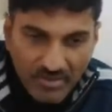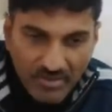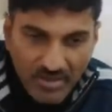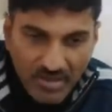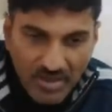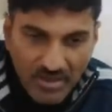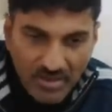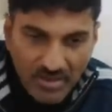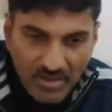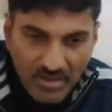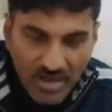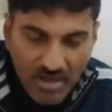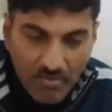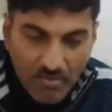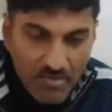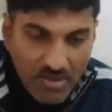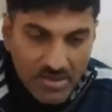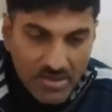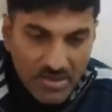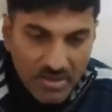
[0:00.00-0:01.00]
Anything
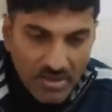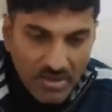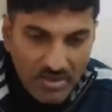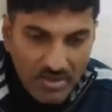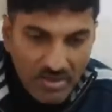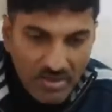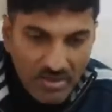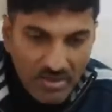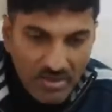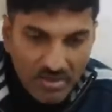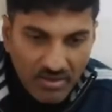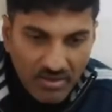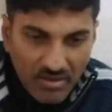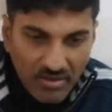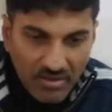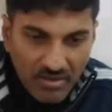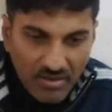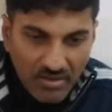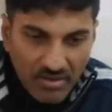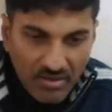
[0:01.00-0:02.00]
I'm missing in?
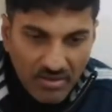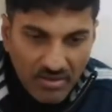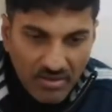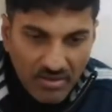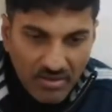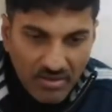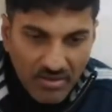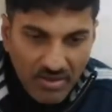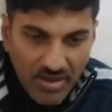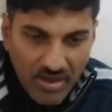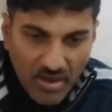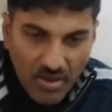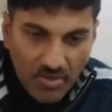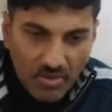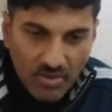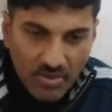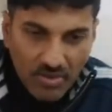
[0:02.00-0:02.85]
No.